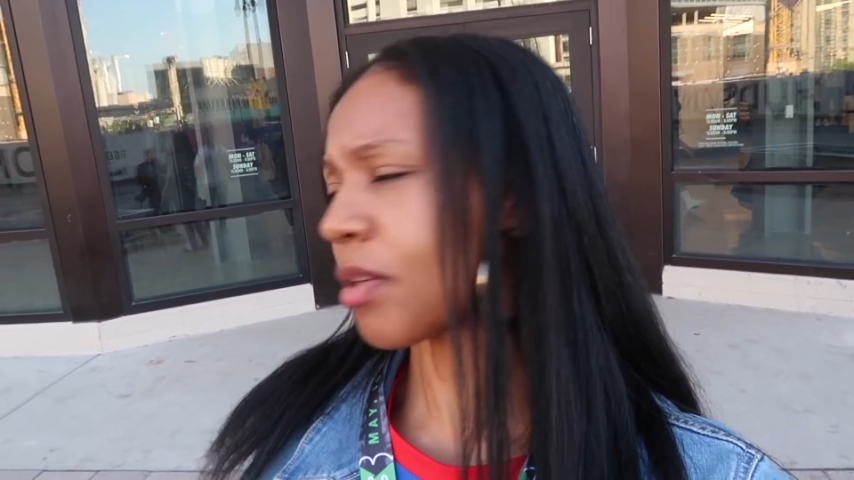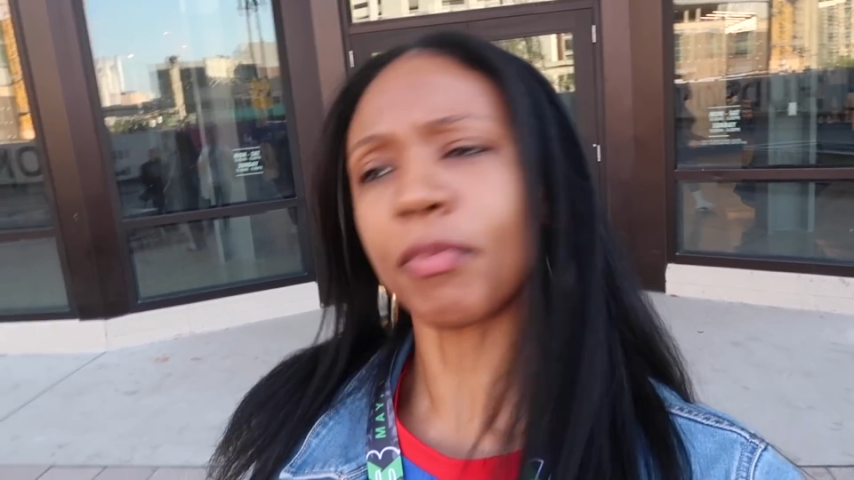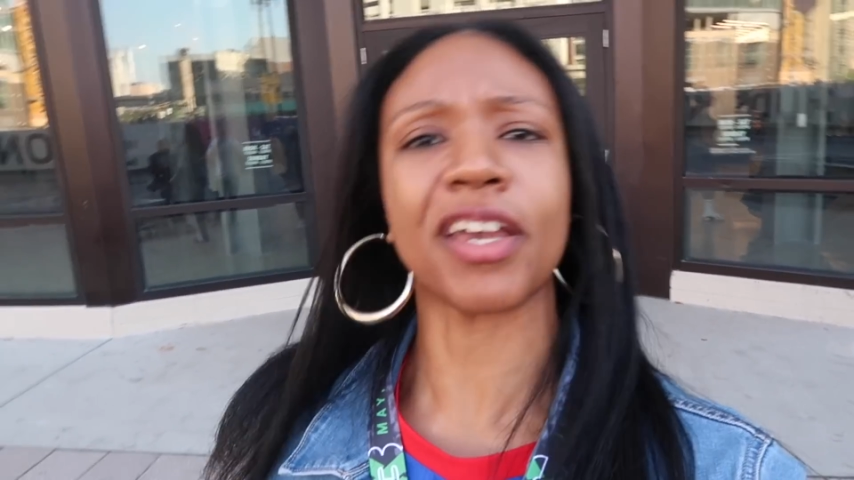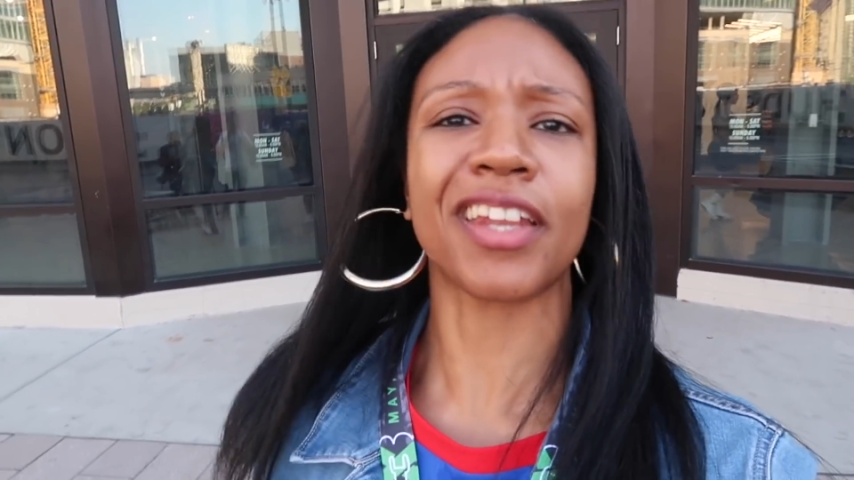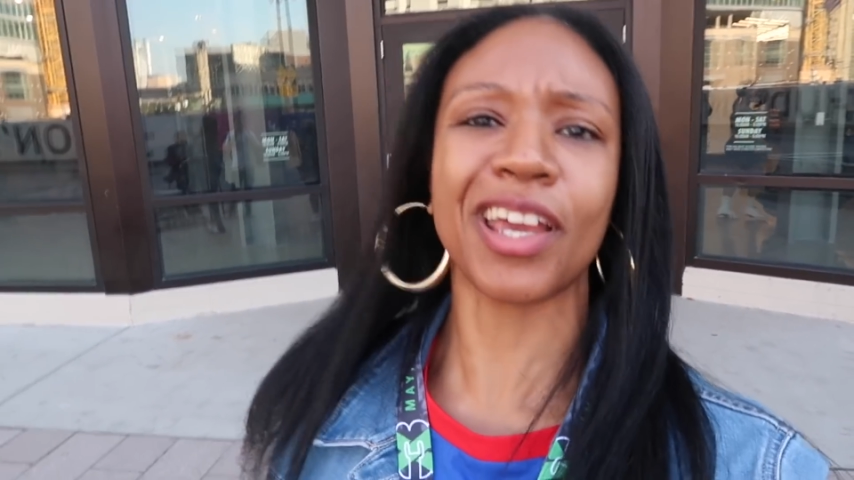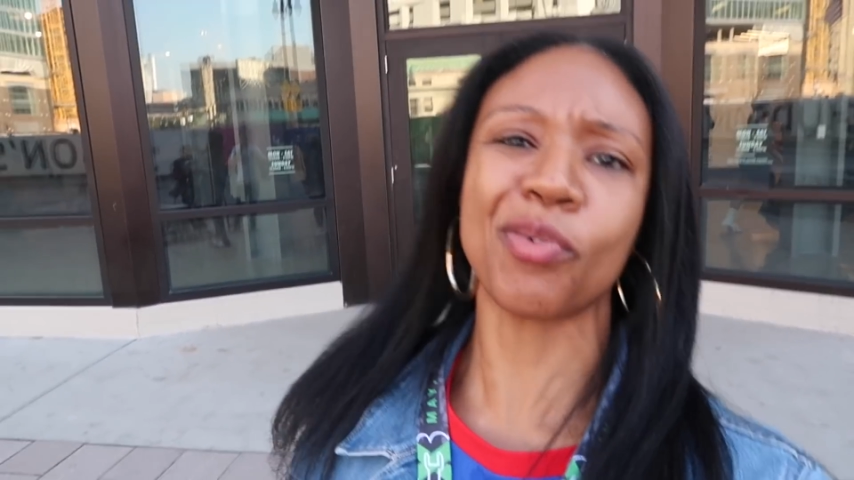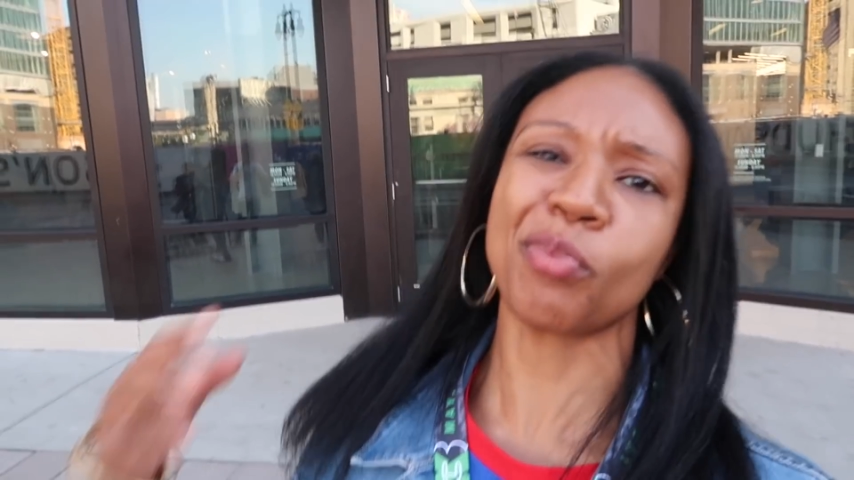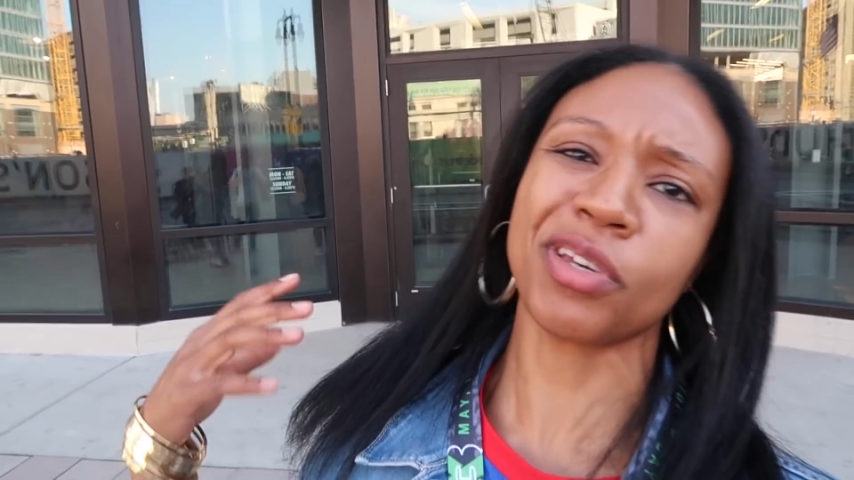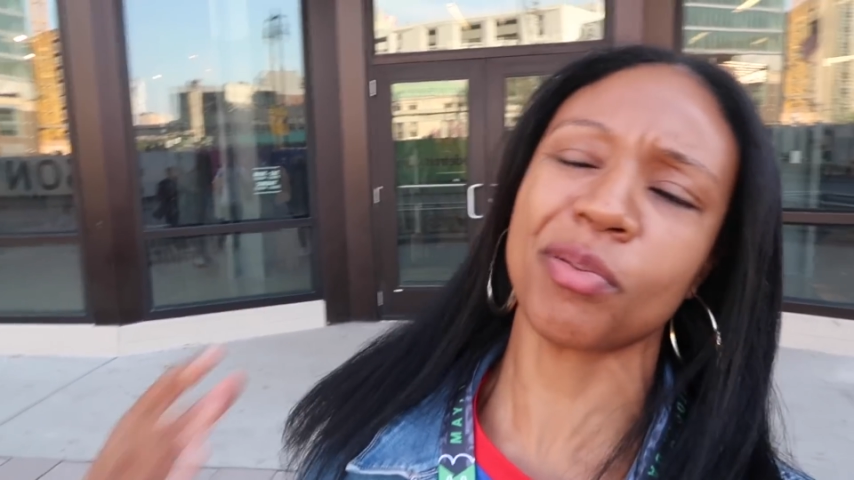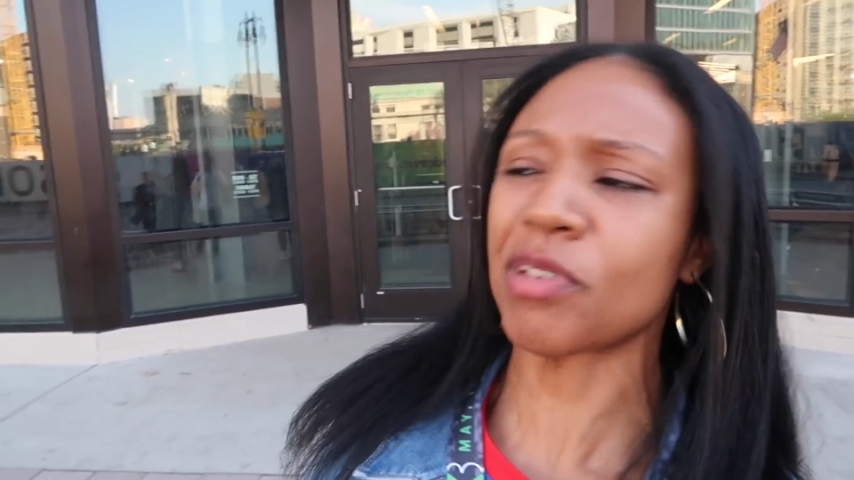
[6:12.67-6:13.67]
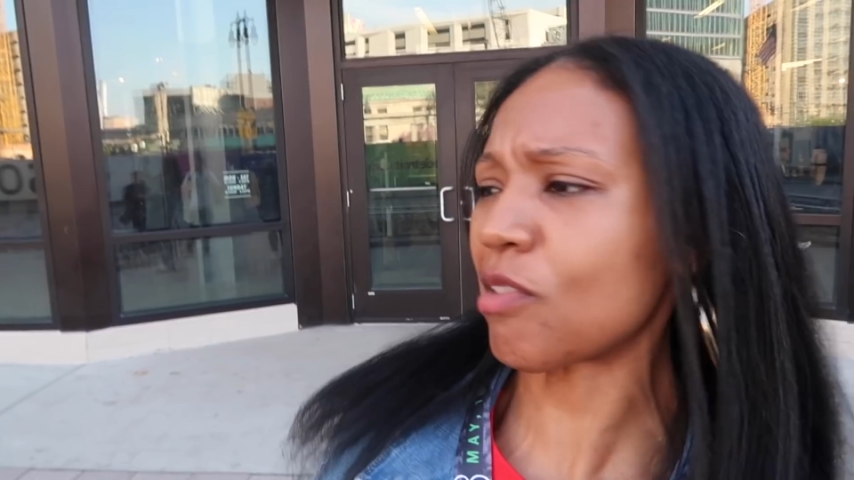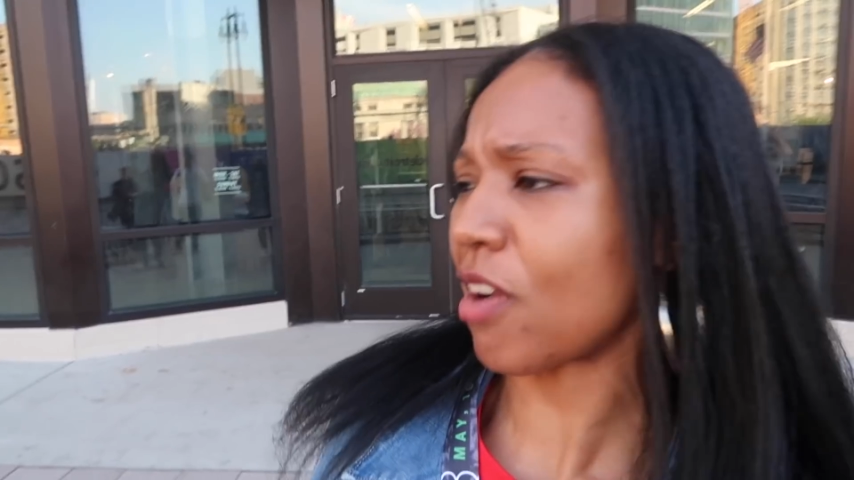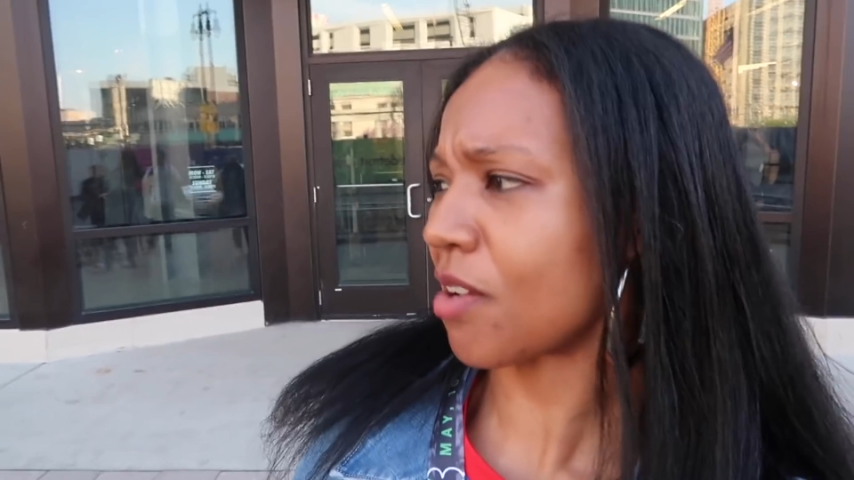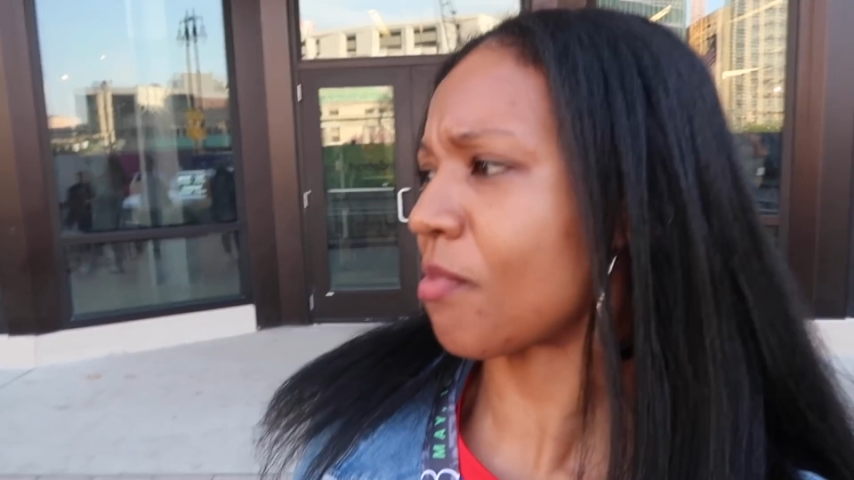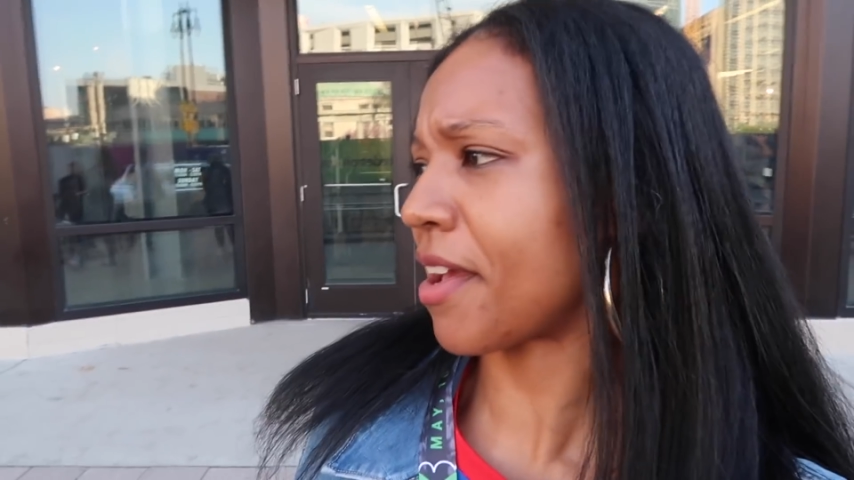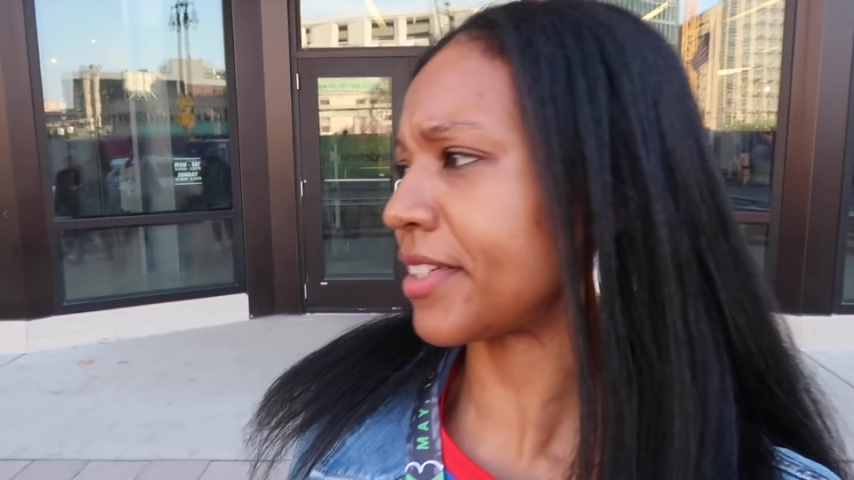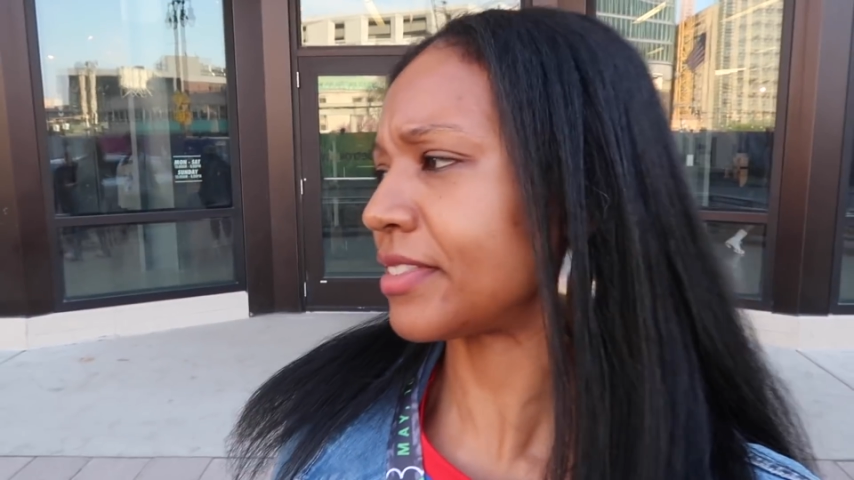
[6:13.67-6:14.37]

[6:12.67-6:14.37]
Man, they want me to be great, man.